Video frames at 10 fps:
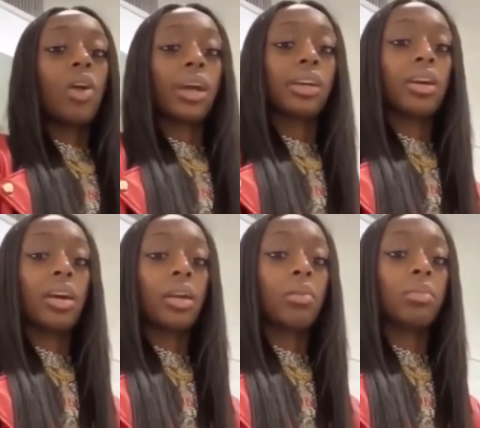or I can
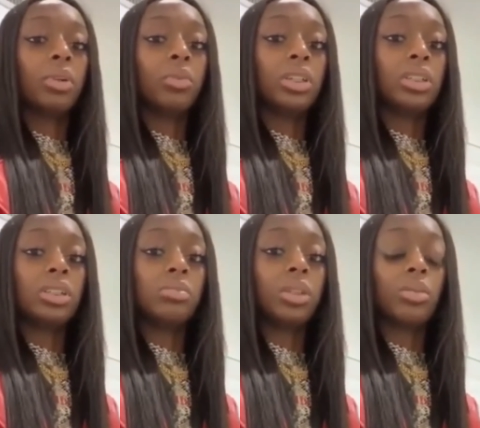call your mom, and we could
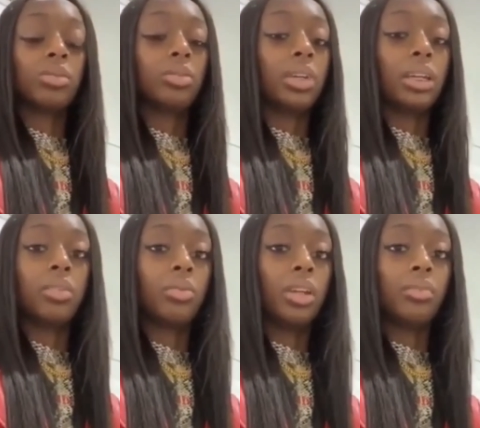just be on three way.
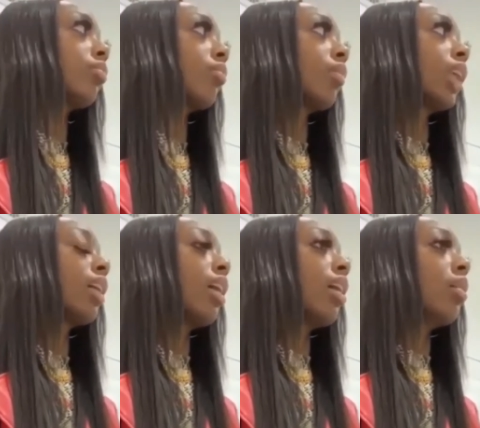
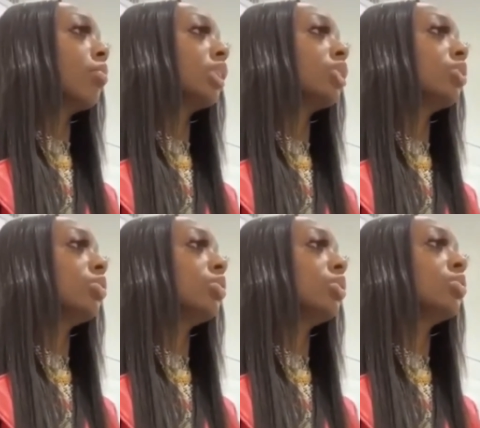Um, but
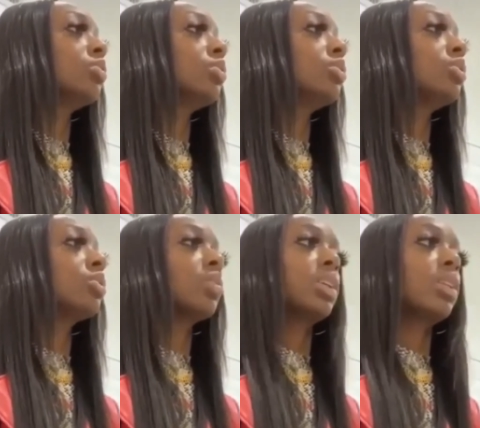you you you
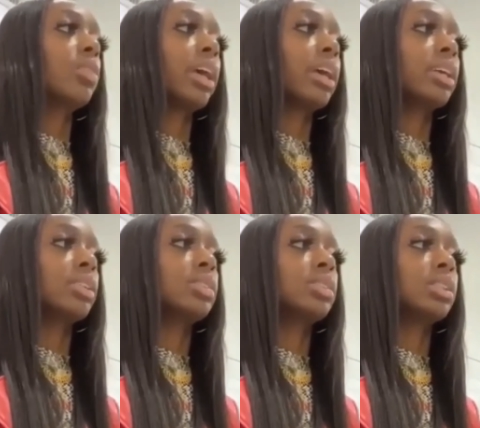showing your
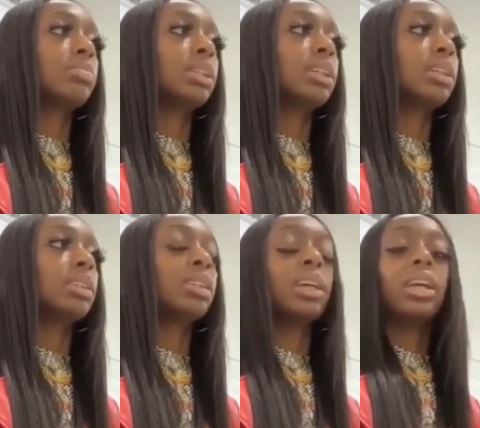ass just
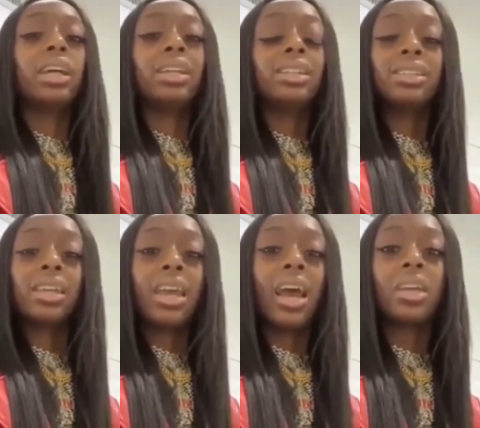because, and this
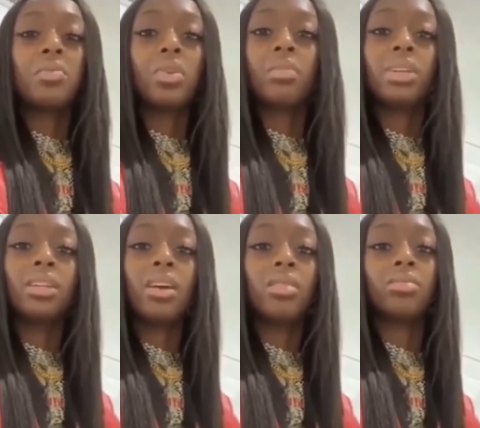ain't how you want to be
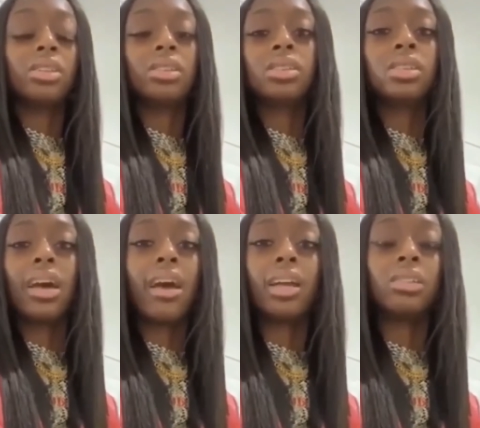known. This is
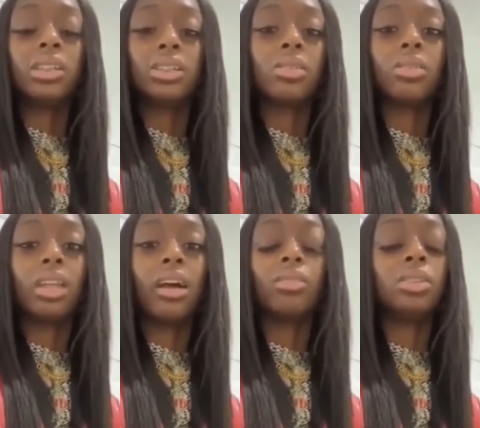not how you get your
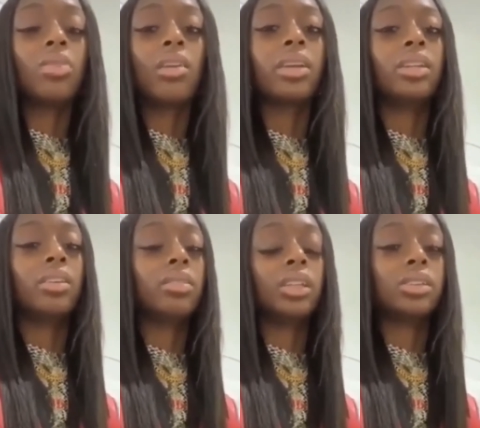clout. You already
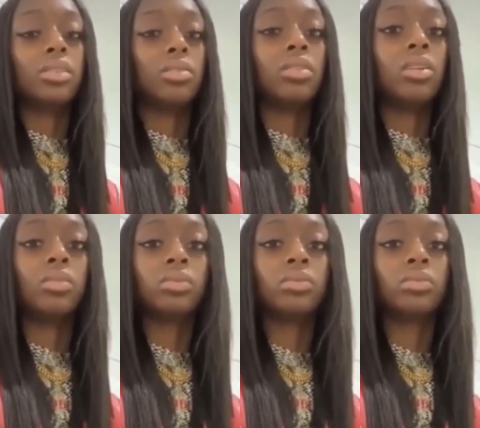know that's a no
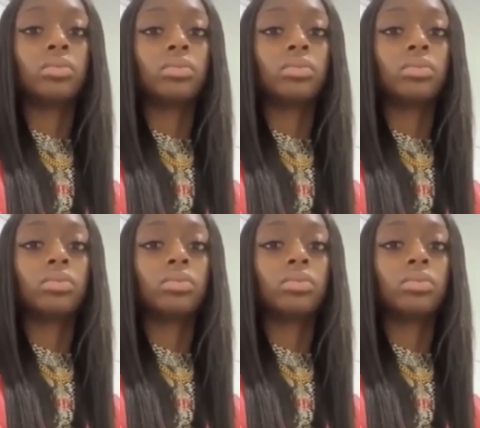no.